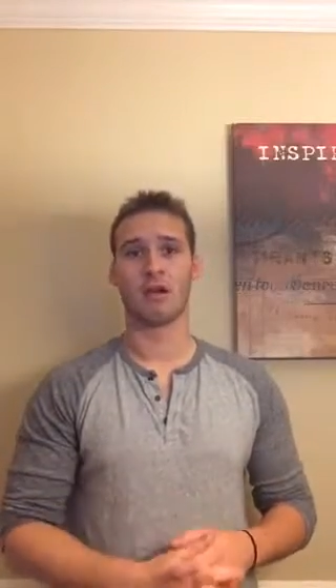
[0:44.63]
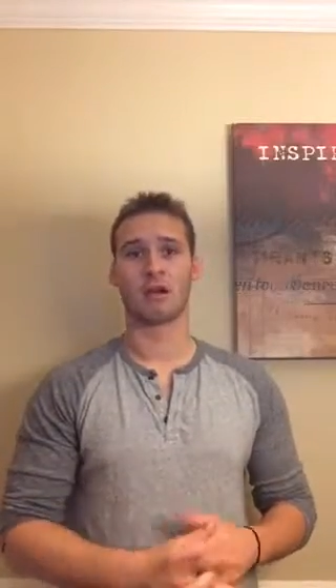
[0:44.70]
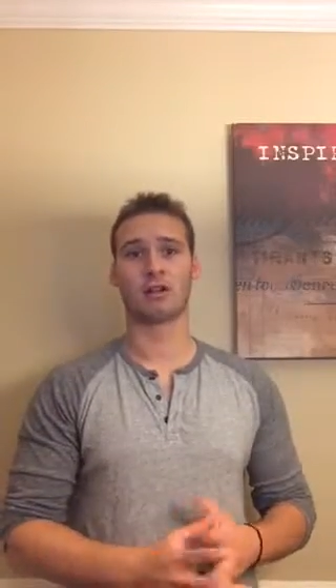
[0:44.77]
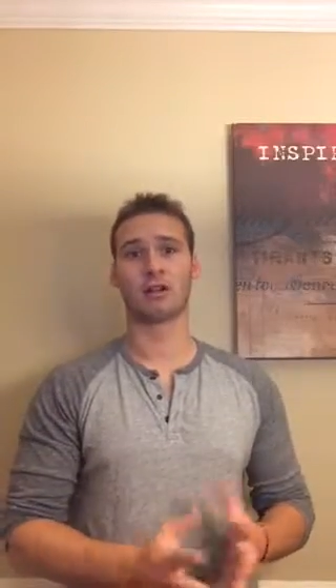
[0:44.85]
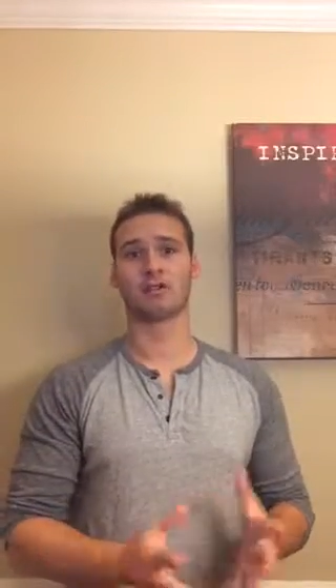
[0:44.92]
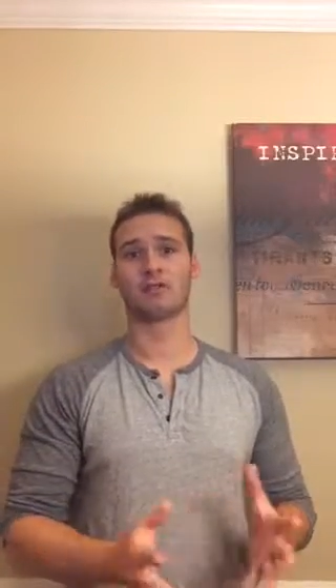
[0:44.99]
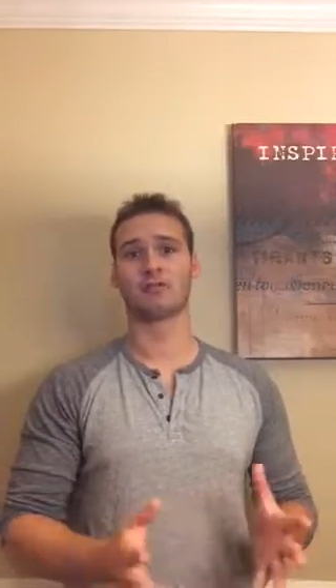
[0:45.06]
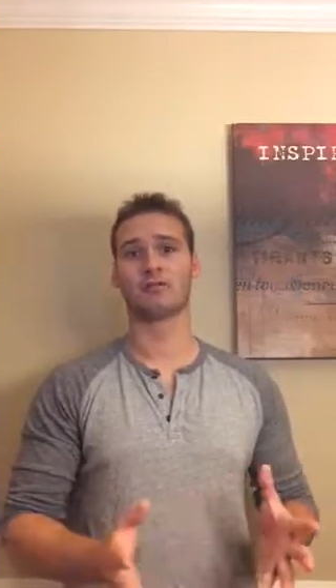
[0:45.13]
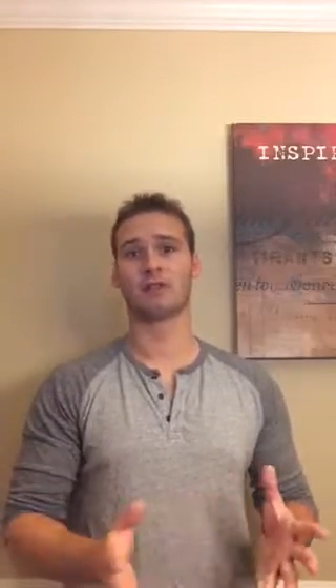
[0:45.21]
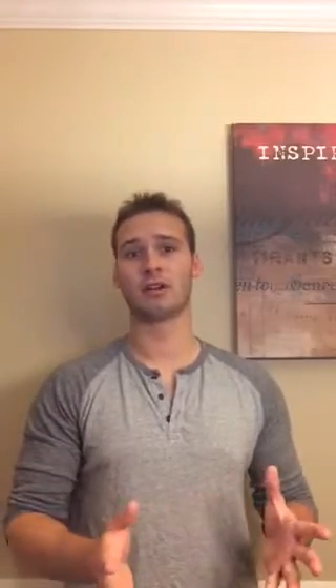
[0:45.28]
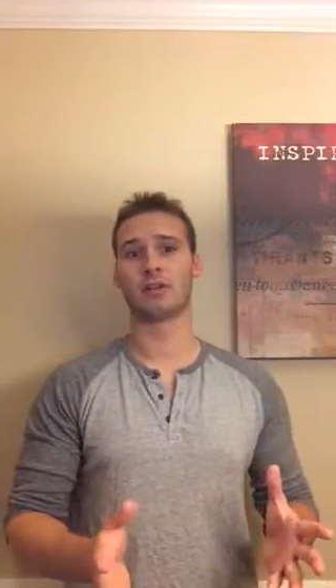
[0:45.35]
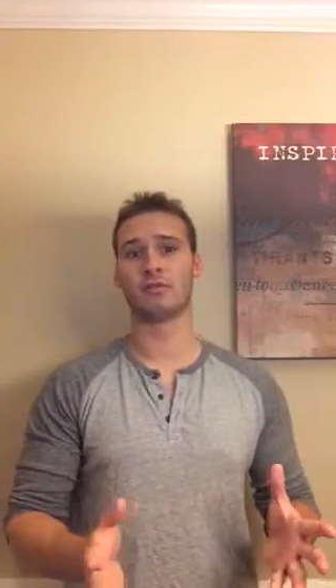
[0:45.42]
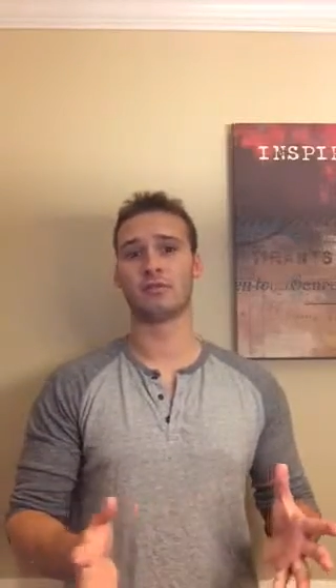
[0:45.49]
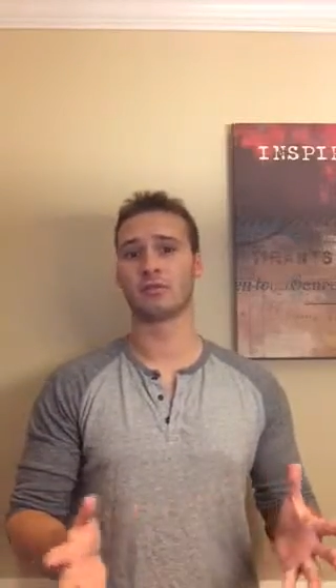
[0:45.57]
Our country's
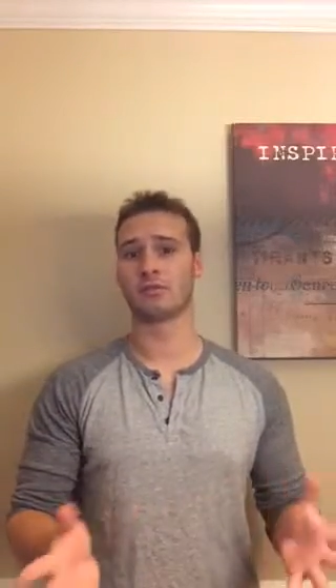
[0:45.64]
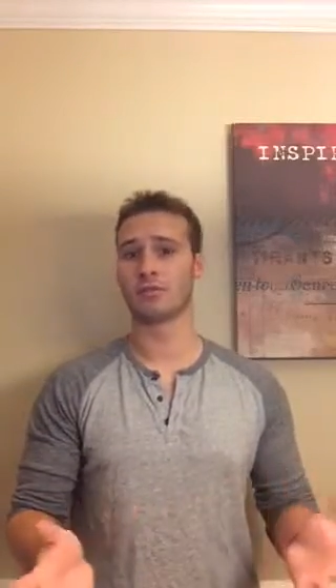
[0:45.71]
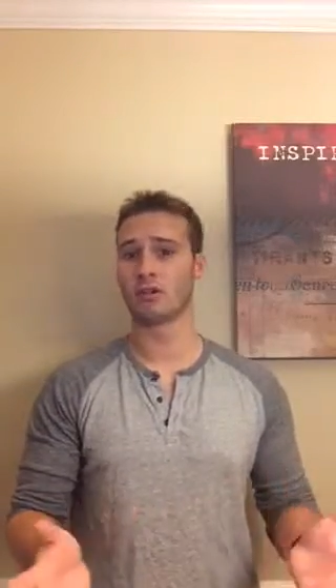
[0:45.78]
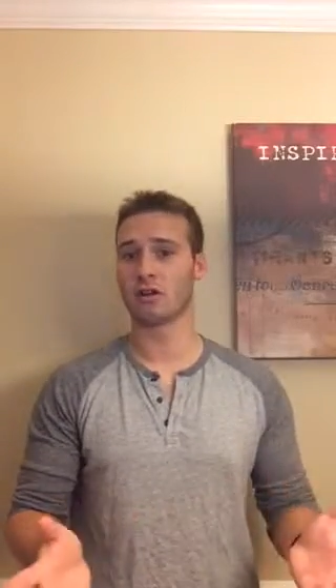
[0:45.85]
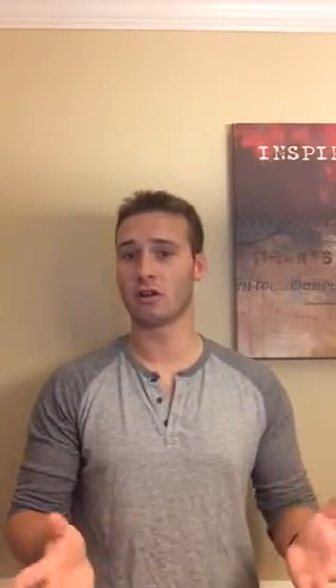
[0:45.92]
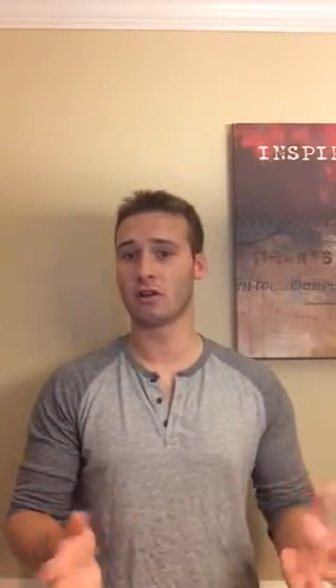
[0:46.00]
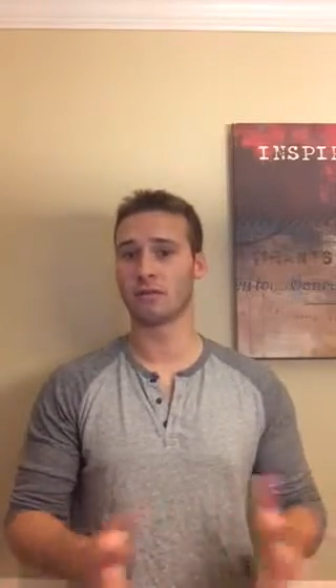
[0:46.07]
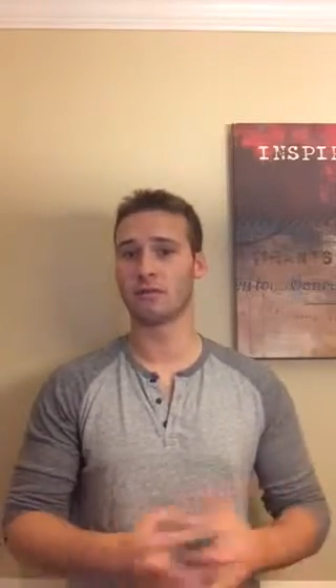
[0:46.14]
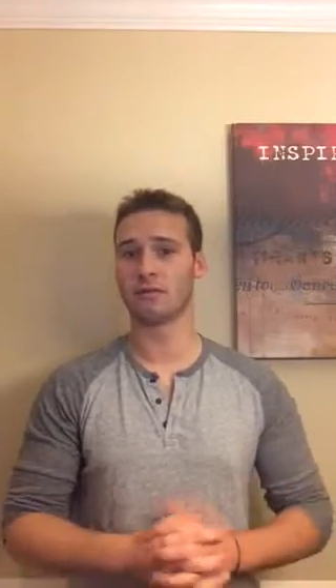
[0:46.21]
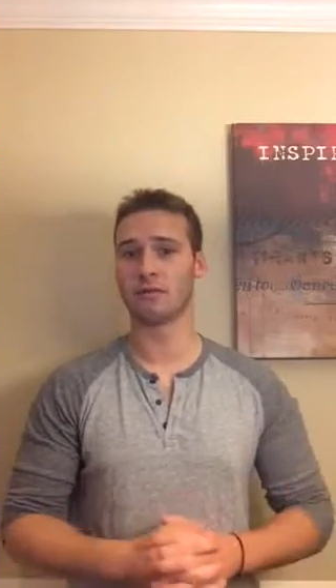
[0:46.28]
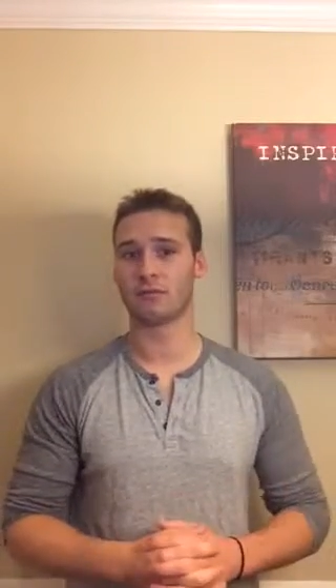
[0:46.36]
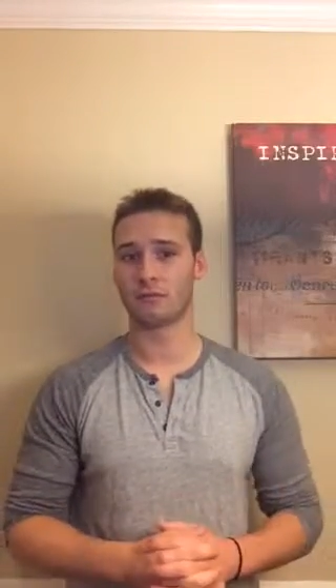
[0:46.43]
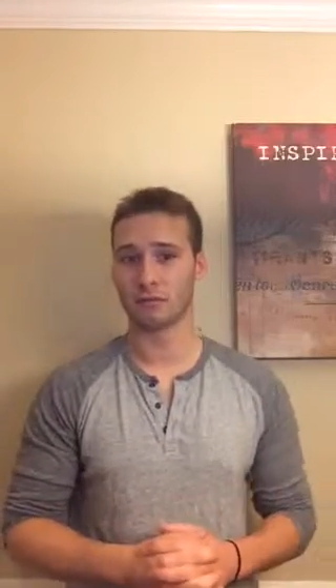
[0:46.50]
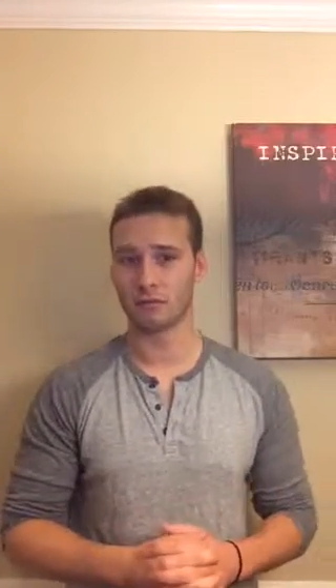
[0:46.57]
freedom was preserved
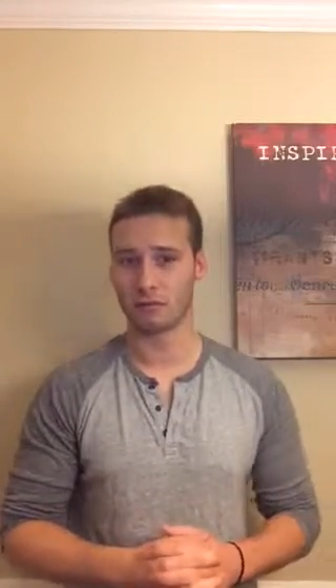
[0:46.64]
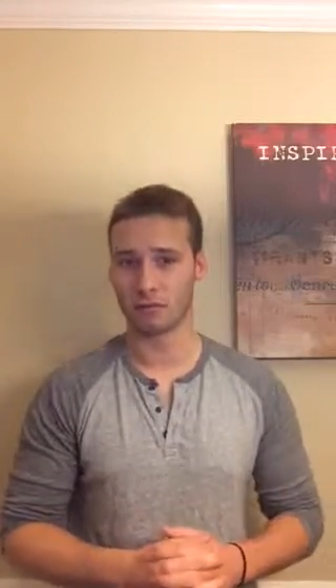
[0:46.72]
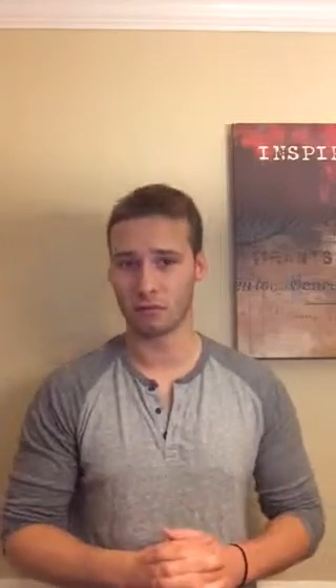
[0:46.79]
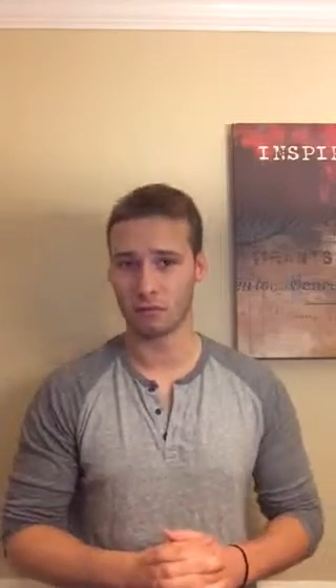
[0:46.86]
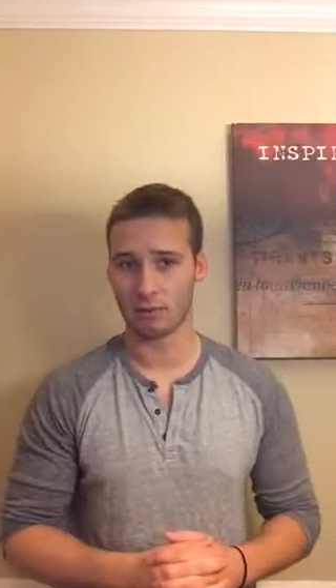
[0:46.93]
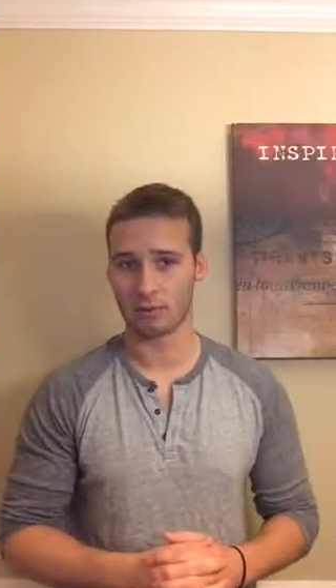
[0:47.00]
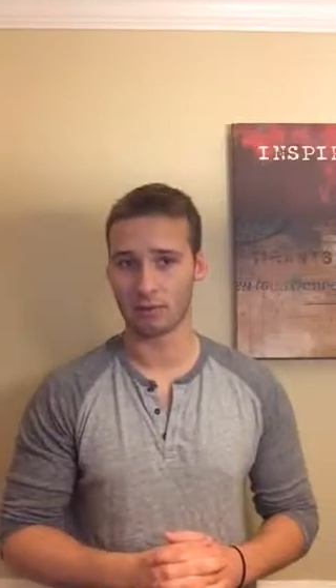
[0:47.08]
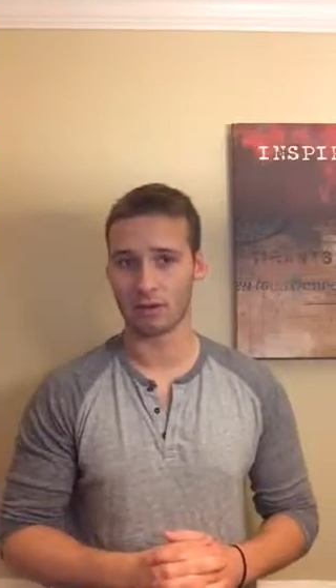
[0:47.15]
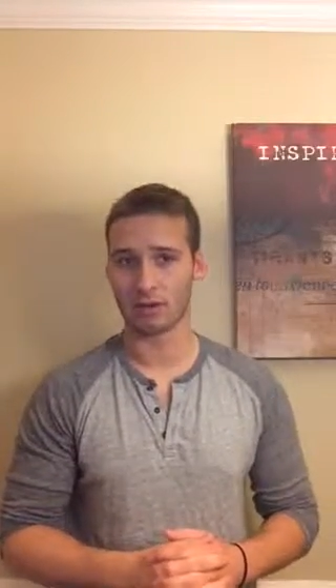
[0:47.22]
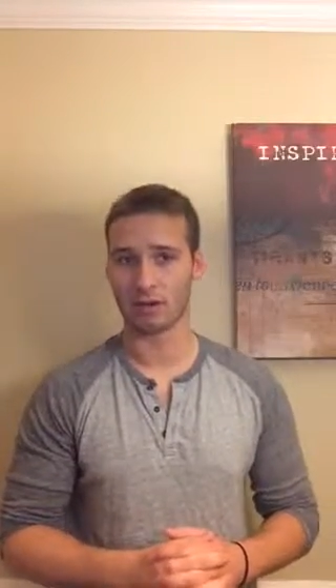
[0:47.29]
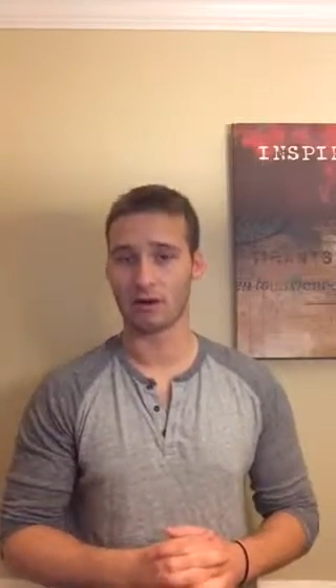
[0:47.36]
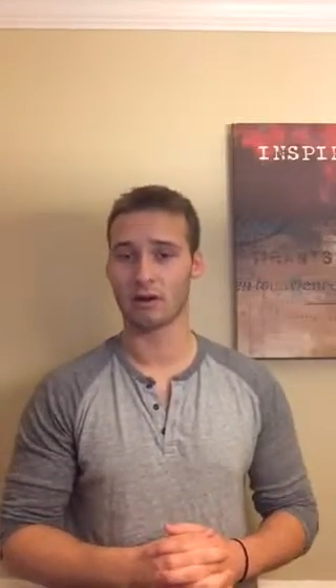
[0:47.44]
through the use of weaponry,